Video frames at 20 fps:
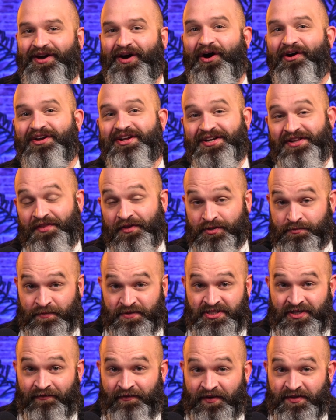I'll get into the
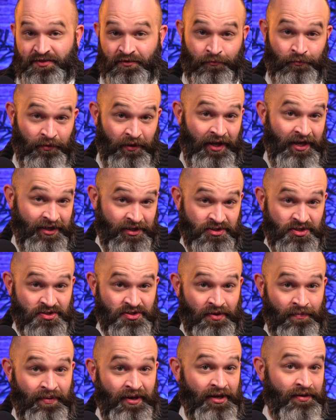specifics of playing in just a
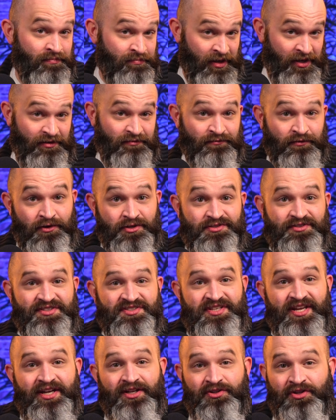bit, but first let's
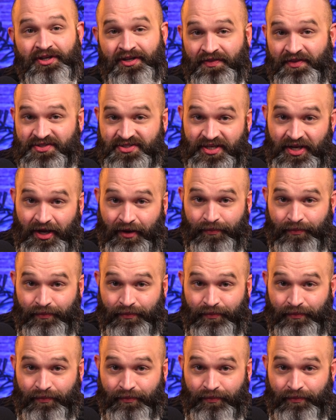take a look at the setup.